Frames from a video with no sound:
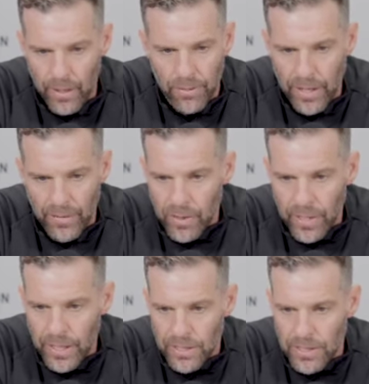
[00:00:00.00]
whatever.
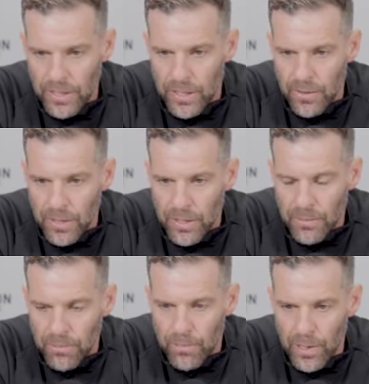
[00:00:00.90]
It's
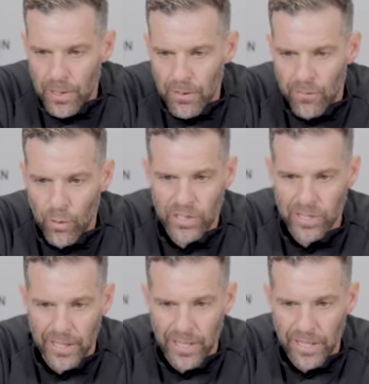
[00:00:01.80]

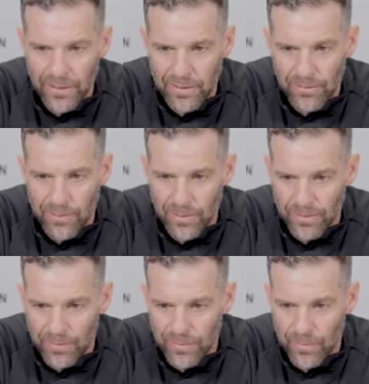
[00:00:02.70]
fortunately
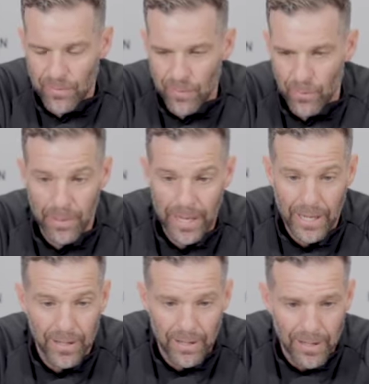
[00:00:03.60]
for
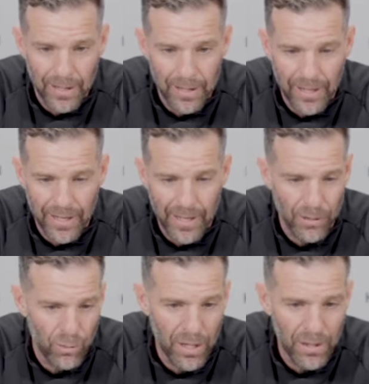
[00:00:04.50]
me, I
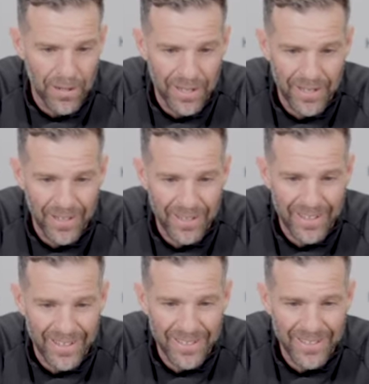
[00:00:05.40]
can't dwell on it.
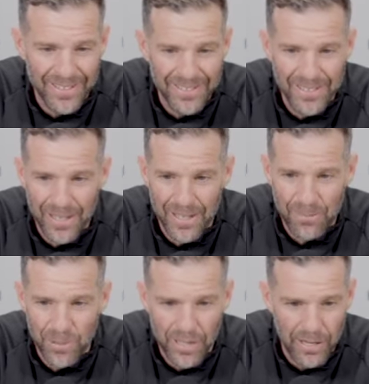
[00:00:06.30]
I
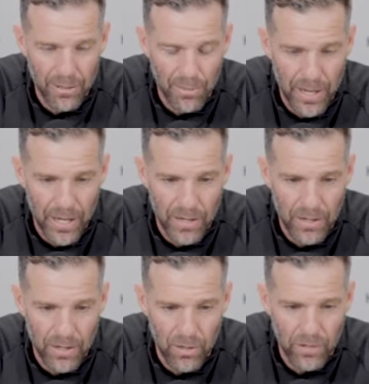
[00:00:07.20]
put that to bed,
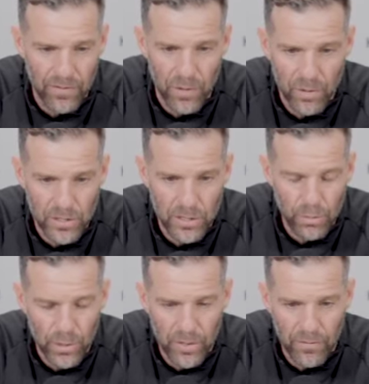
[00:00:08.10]
and all the focus has
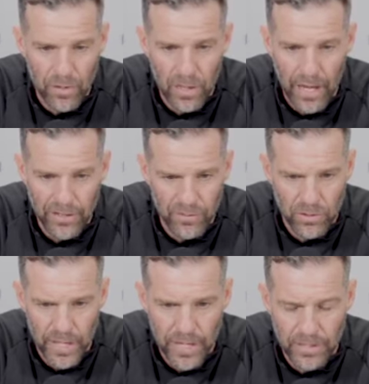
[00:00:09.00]
been for the last
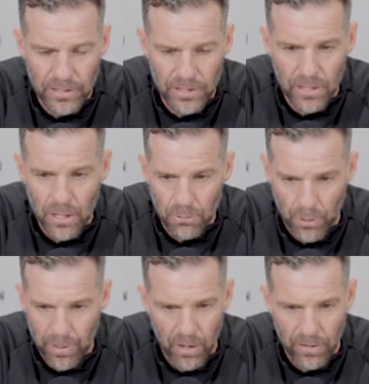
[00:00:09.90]
few days is
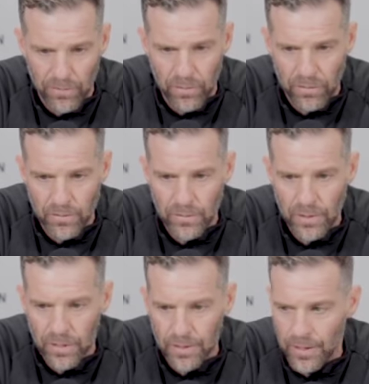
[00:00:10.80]
preparing for
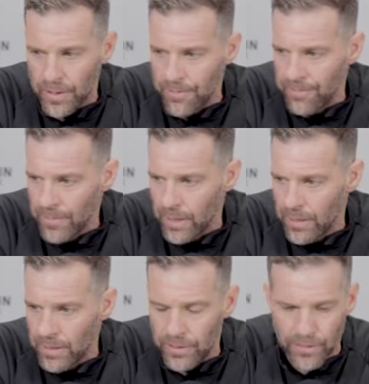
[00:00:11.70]

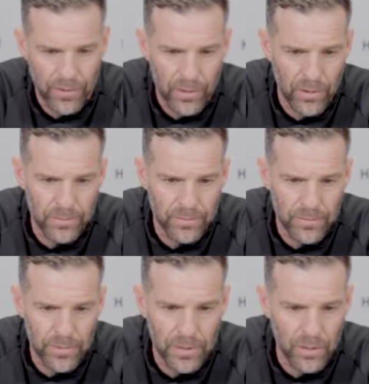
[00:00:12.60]
a difficult
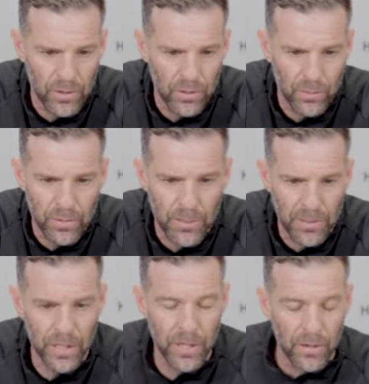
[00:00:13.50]
group
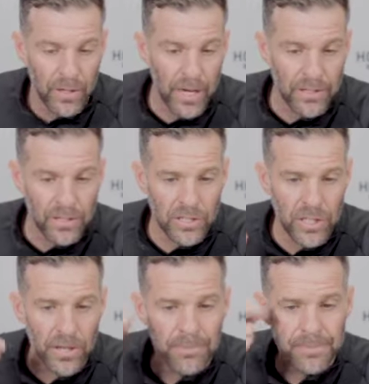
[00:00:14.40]
coming in here in Kansas
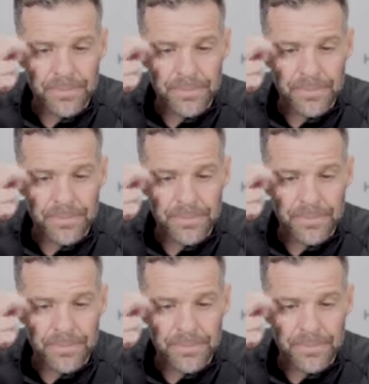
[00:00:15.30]
City.